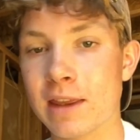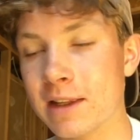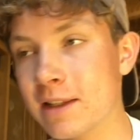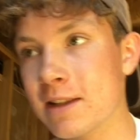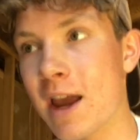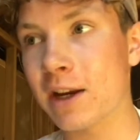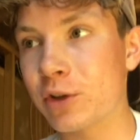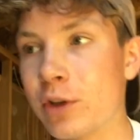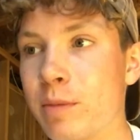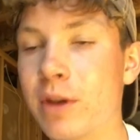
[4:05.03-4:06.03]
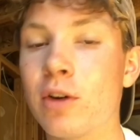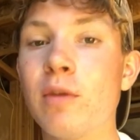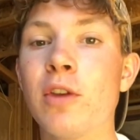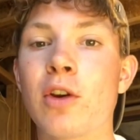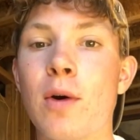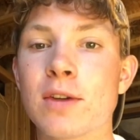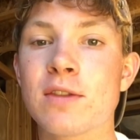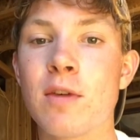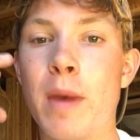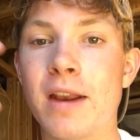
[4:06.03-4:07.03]
This has actually been over the course of
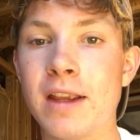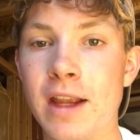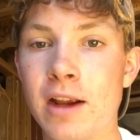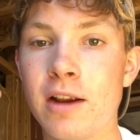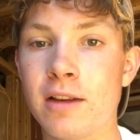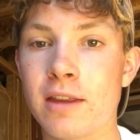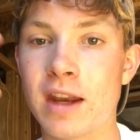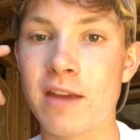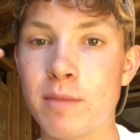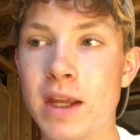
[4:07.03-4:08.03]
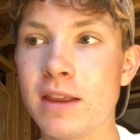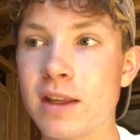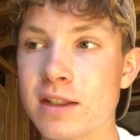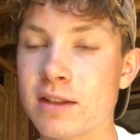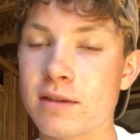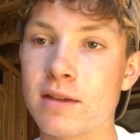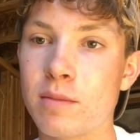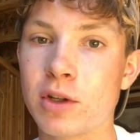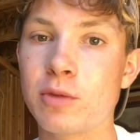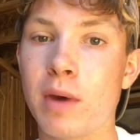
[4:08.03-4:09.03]
about a year that I've made this
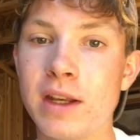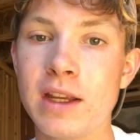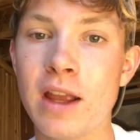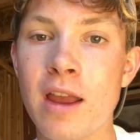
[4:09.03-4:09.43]
much money.